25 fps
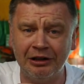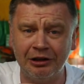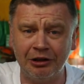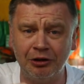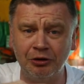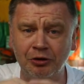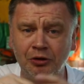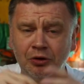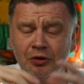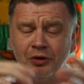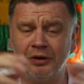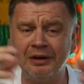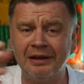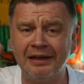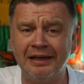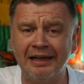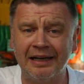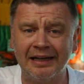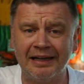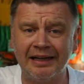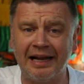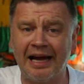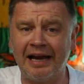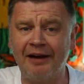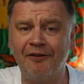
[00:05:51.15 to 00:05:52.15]
you know,
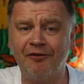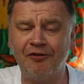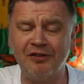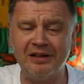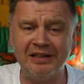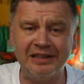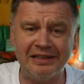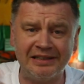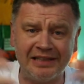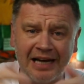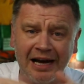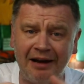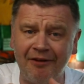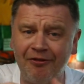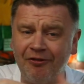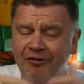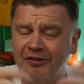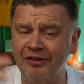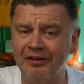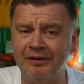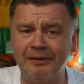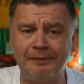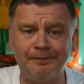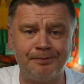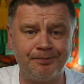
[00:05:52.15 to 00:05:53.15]
life and death,
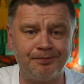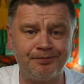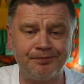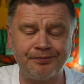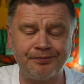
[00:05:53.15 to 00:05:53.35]
and